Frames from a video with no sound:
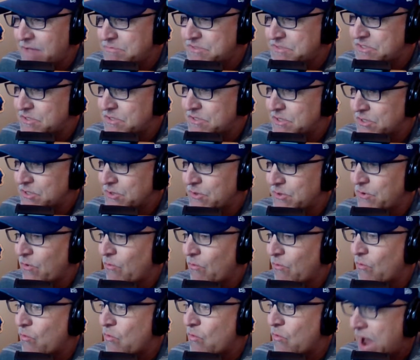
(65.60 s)

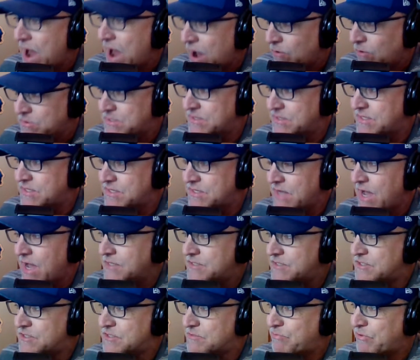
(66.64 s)
absolute rout that the
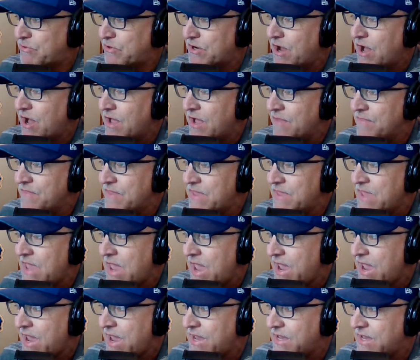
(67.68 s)
Dodgers put on
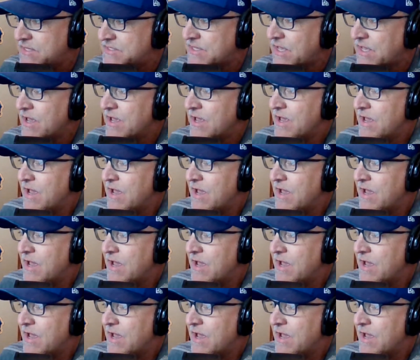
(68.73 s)
the A's.